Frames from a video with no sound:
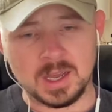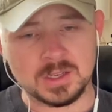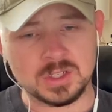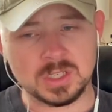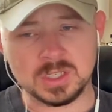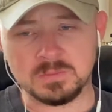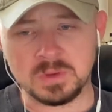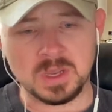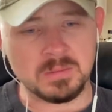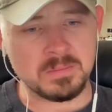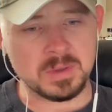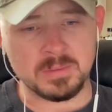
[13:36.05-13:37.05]
just
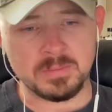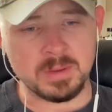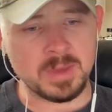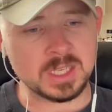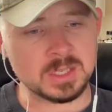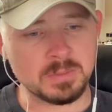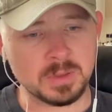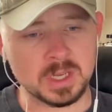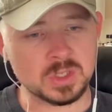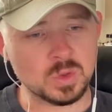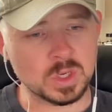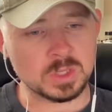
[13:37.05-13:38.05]
it'd be an amazing
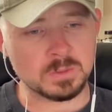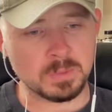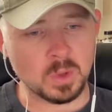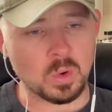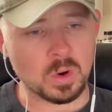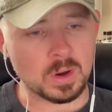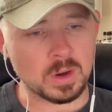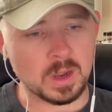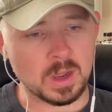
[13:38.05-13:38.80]
place to explore.